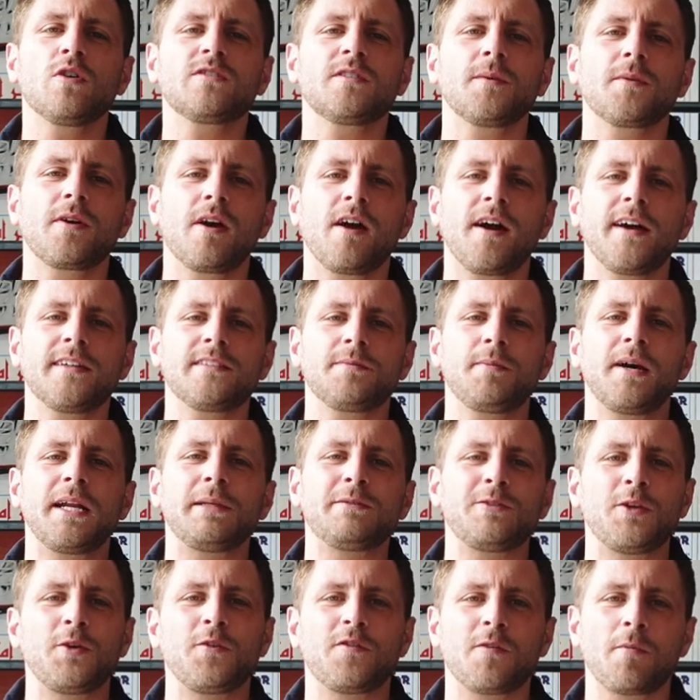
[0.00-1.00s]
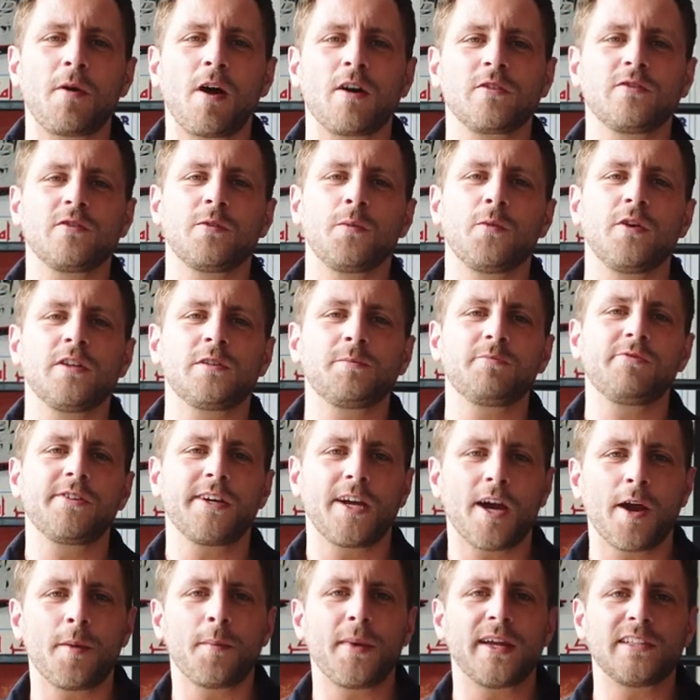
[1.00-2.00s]
What's up guys, my name is Luke from Archer & Woods,
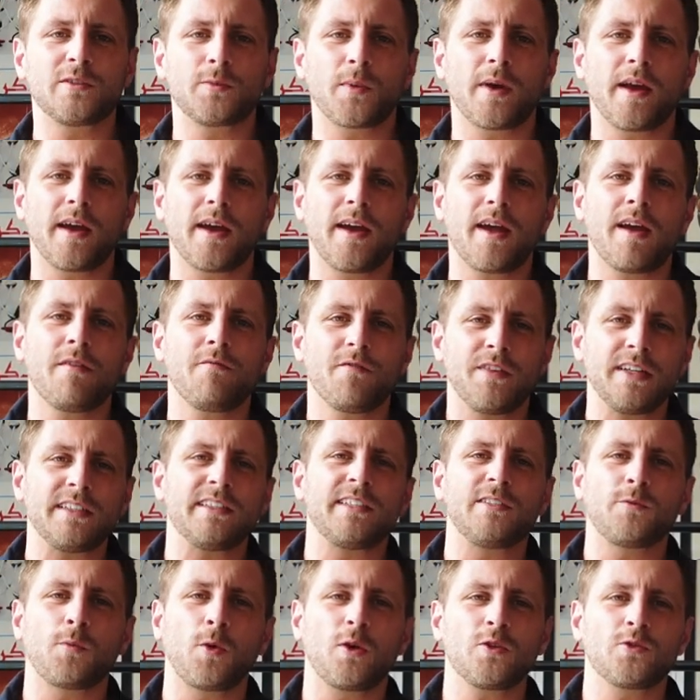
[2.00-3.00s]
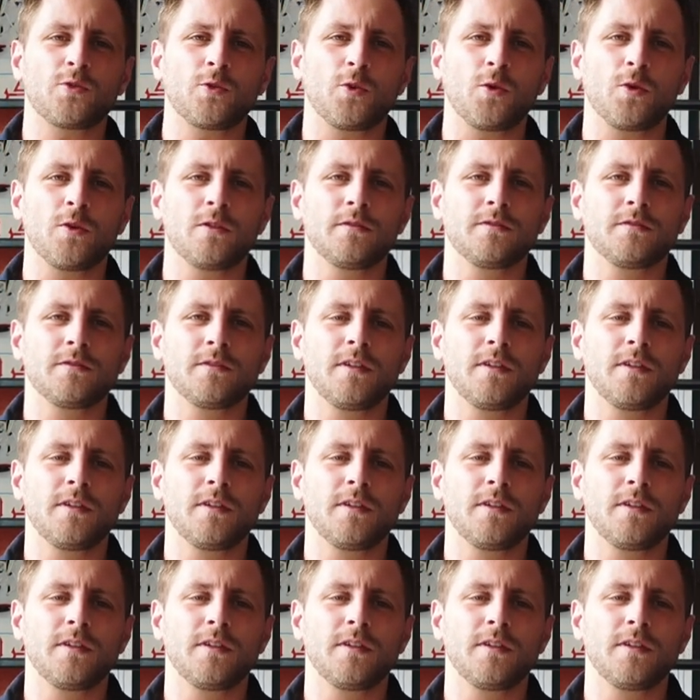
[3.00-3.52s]
Preowned menswear and vintage watch store.